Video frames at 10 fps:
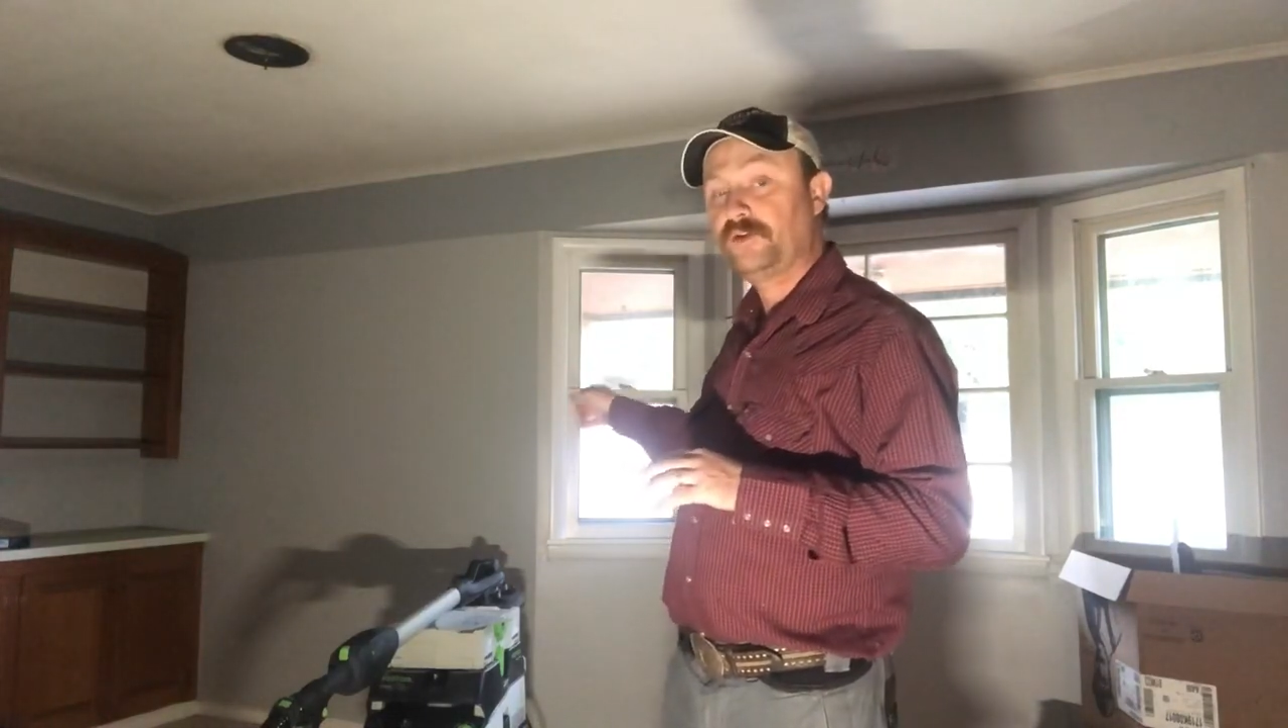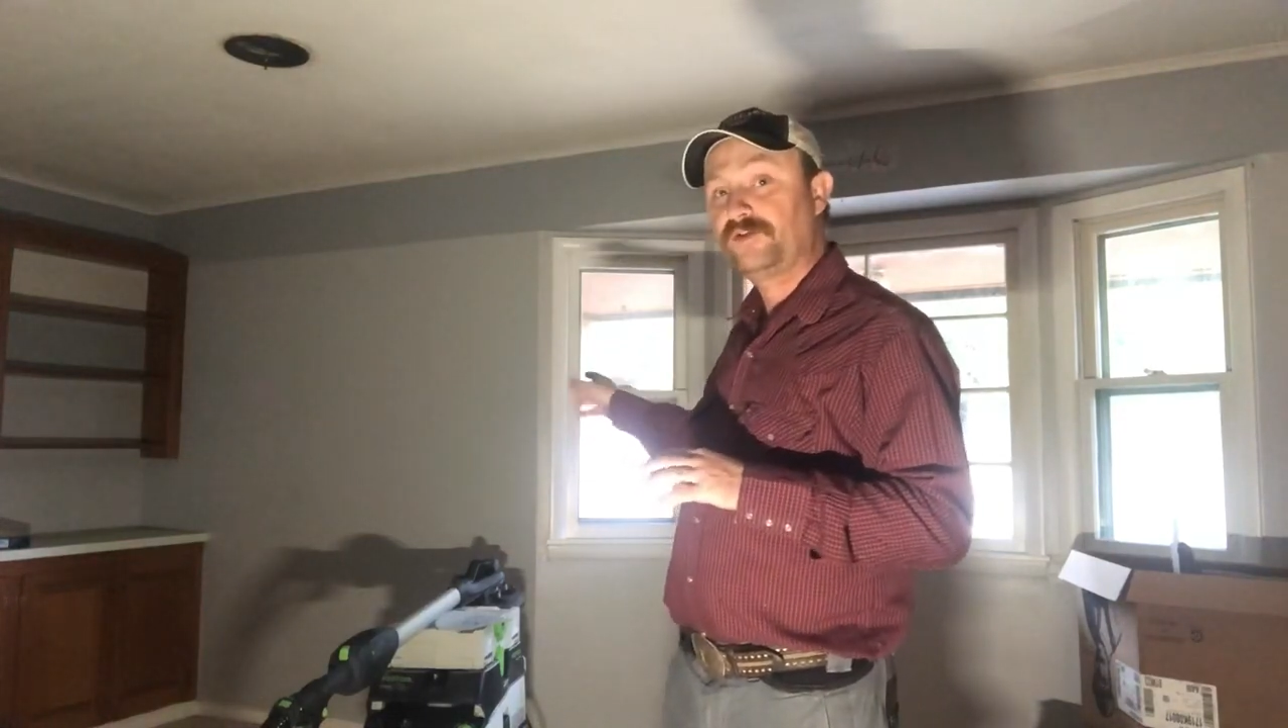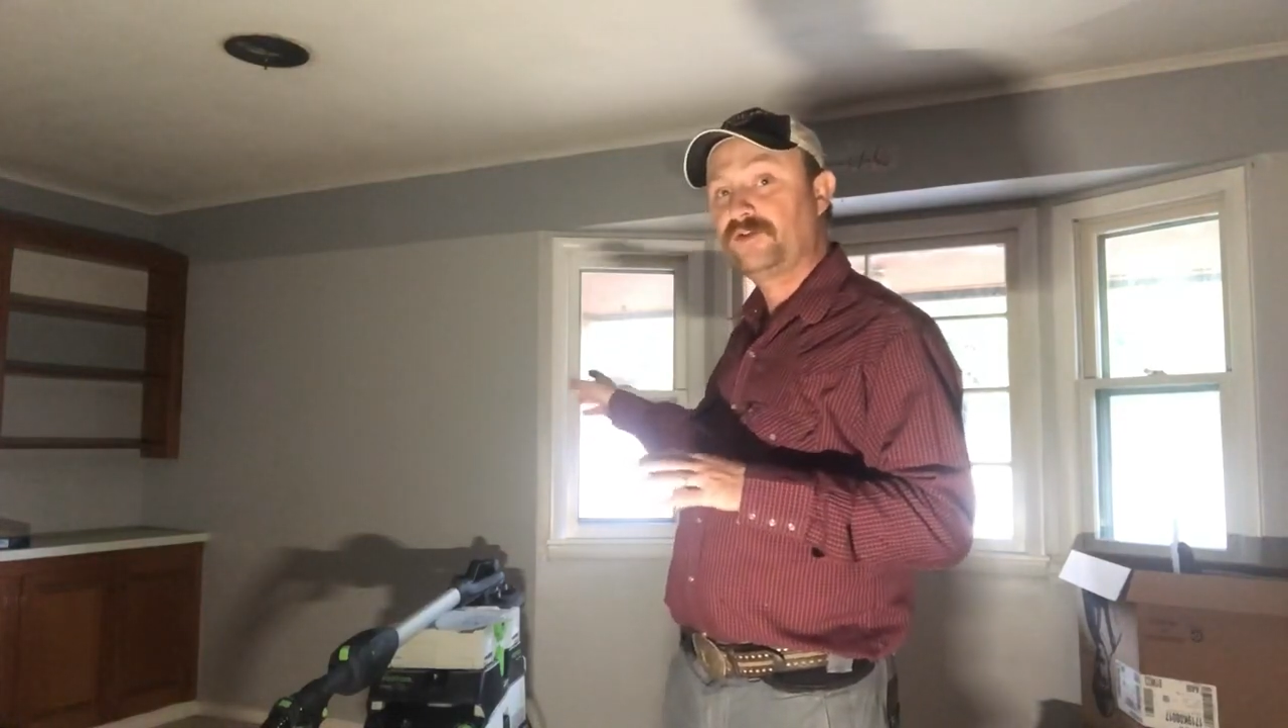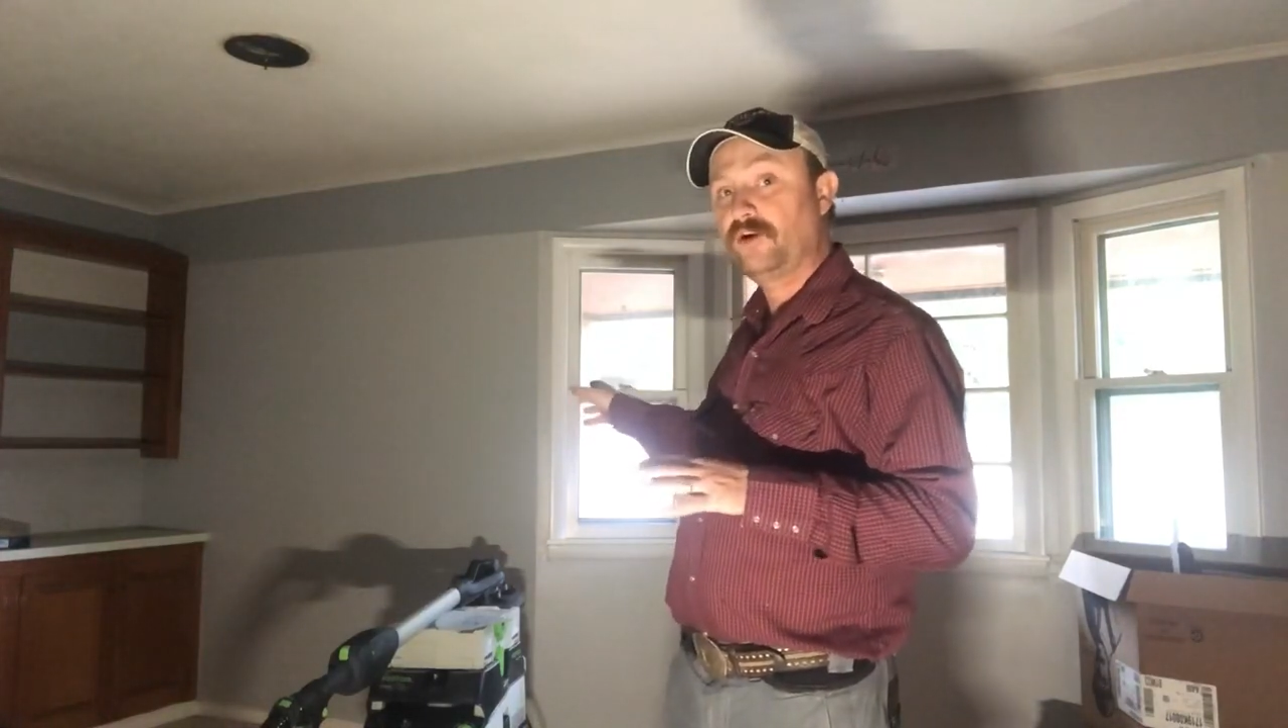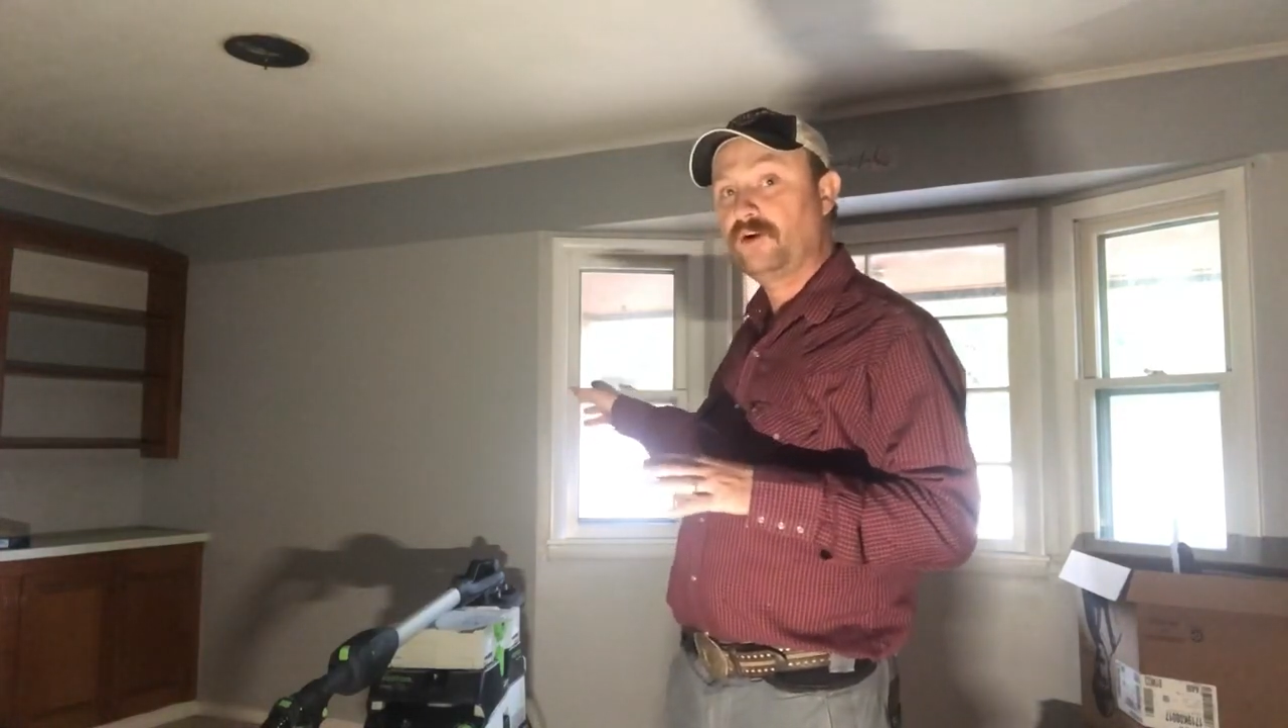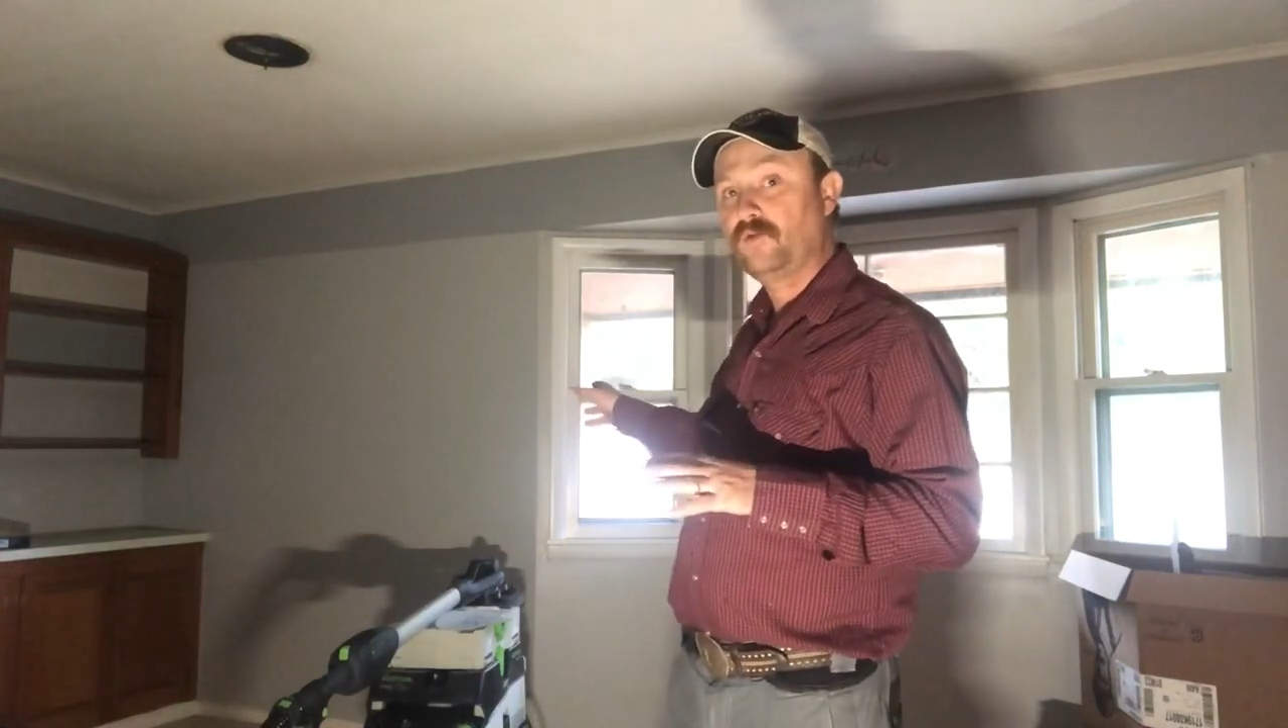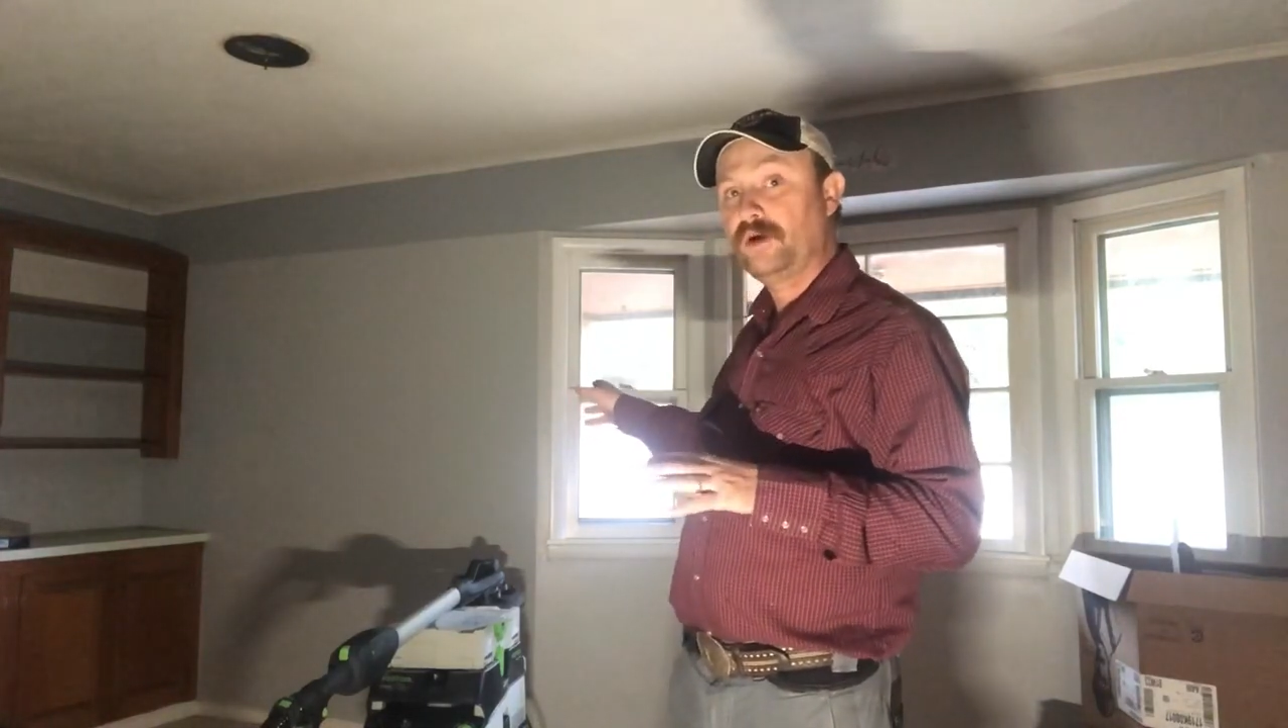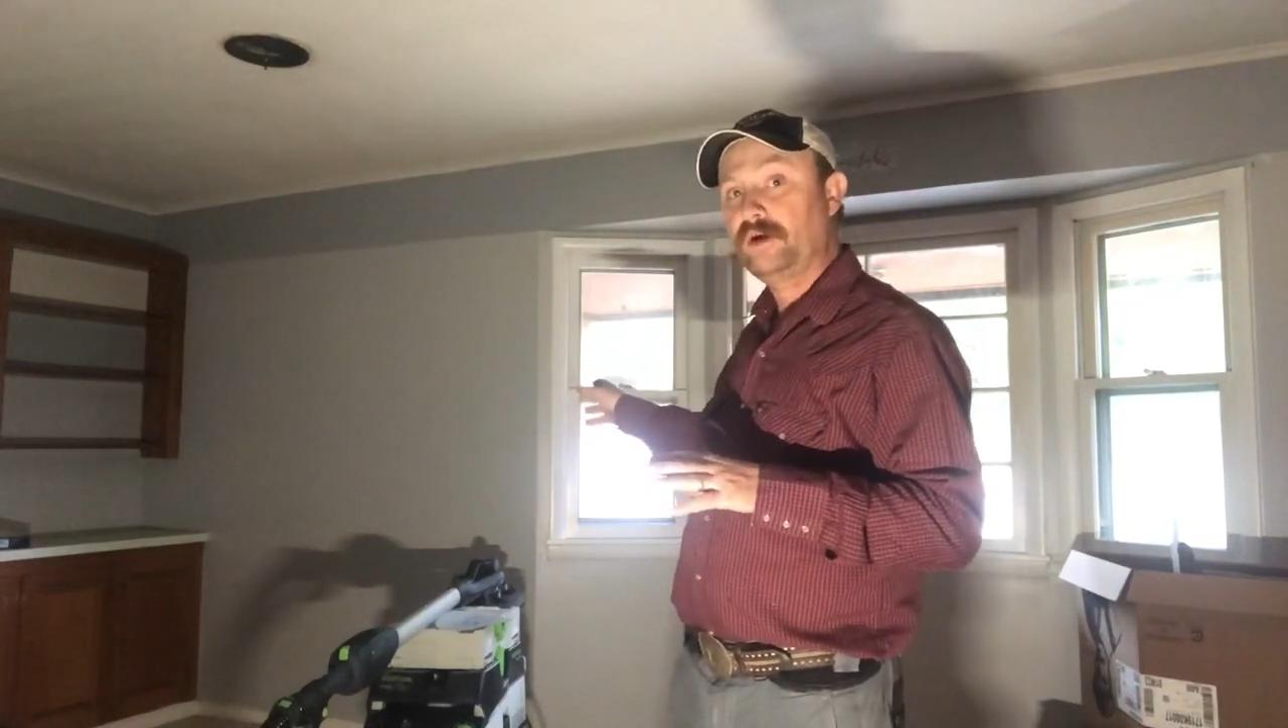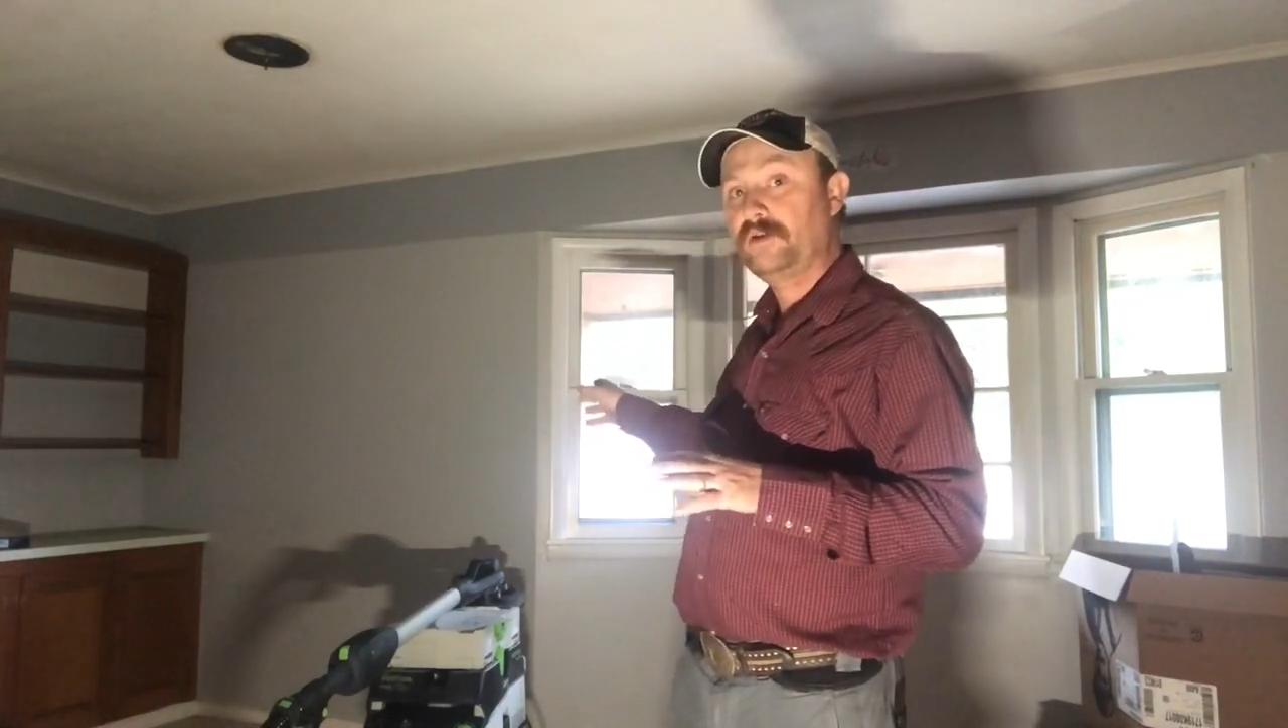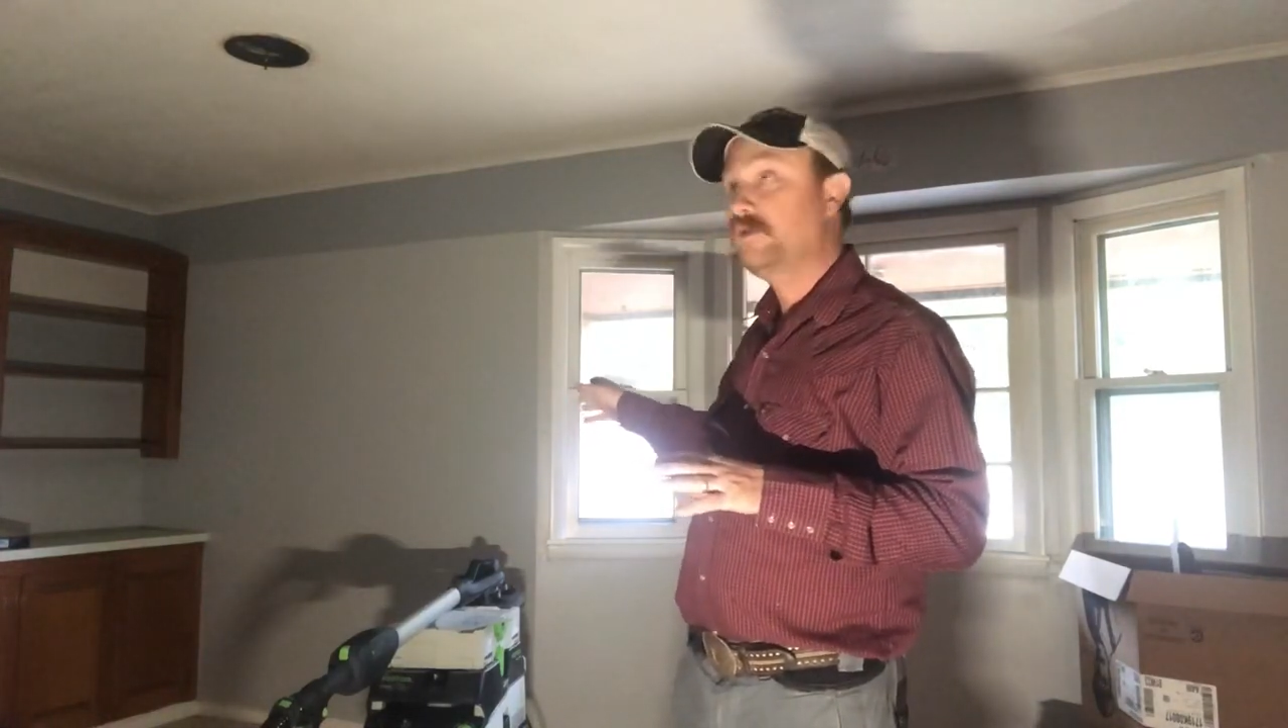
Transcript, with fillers: start with,